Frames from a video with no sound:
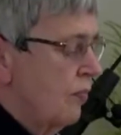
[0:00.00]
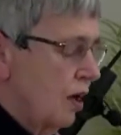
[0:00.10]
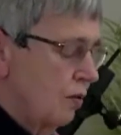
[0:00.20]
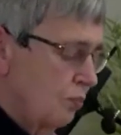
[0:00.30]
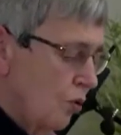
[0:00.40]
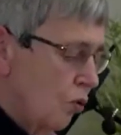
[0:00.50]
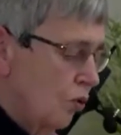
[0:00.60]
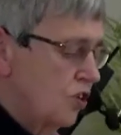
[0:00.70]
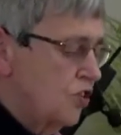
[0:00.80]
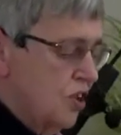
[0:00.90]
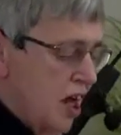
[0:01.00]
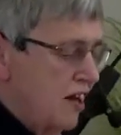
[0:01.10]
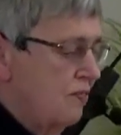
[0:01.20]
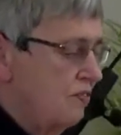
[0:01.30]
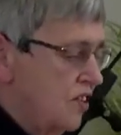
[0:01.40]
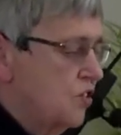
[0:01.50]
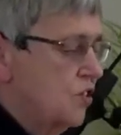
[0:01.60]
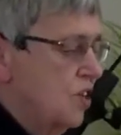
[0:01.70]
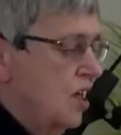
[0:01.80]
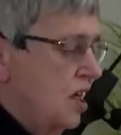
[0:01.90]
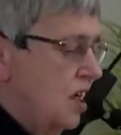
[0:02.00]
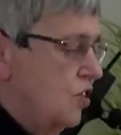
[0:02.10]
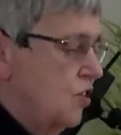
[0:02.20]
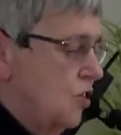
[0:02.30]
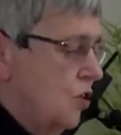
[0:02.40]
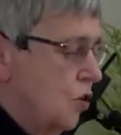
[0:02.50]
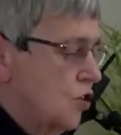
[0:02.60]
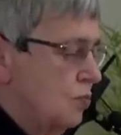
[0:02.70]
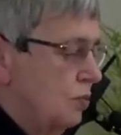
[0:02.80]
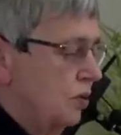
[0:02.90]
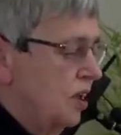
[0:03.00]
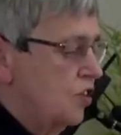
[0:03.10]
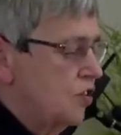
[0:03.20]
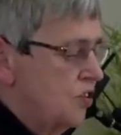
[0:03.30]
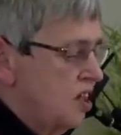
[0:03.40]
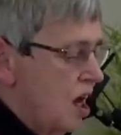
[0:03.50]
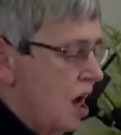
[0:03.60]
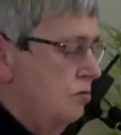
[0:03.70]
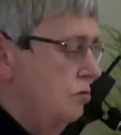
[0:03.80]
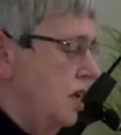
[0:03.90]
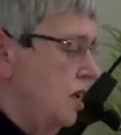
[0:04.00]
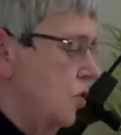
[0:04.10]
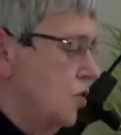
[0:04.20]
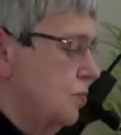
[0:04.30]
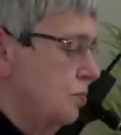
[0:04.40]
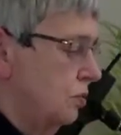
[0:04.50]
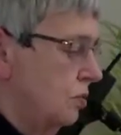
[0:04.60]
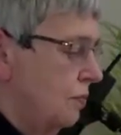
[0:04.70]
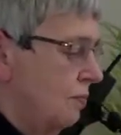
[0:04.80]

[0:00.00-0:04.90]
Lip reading: And Paul is saying this is the gospel. It's the only gospel.